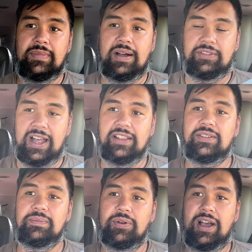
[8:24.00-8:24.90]
I've got
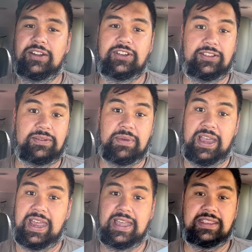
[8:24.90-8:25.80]
some projects in my
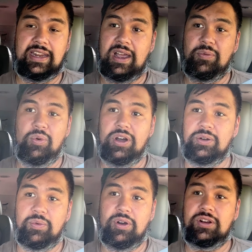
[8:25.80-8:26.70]
head that I want
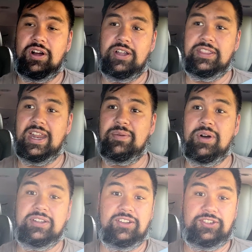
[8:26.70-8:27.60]
to work on, that I
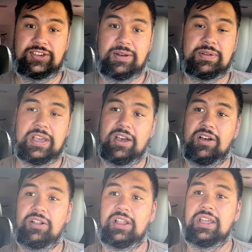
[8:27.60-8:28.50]
want to show
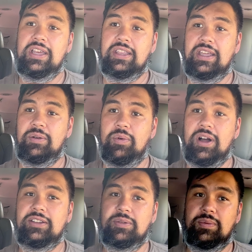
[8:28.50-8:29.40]
y'all. I
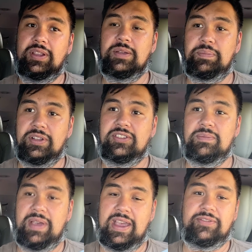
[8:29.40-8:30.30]
want to really put
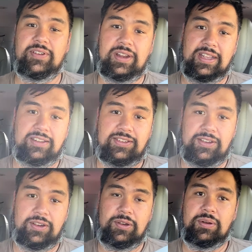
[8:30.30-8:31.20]
some effort
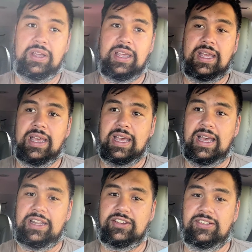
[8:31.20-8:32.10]
into.
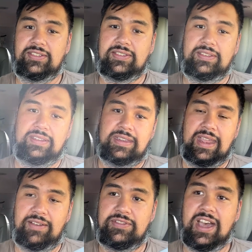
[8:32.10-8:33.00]
I just
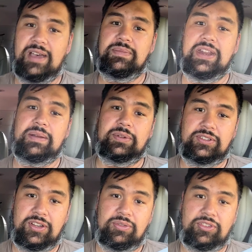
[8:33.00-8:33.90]
have not been able to
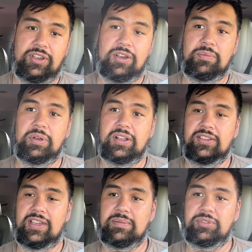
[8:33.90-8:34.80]
do so
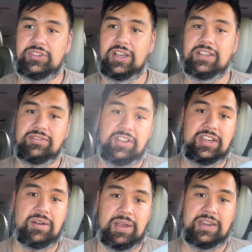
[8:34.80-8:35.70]
because I'm stuck in
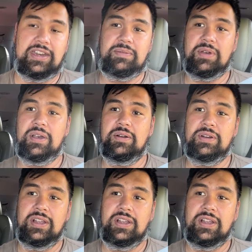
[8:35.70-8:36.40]
video editing mode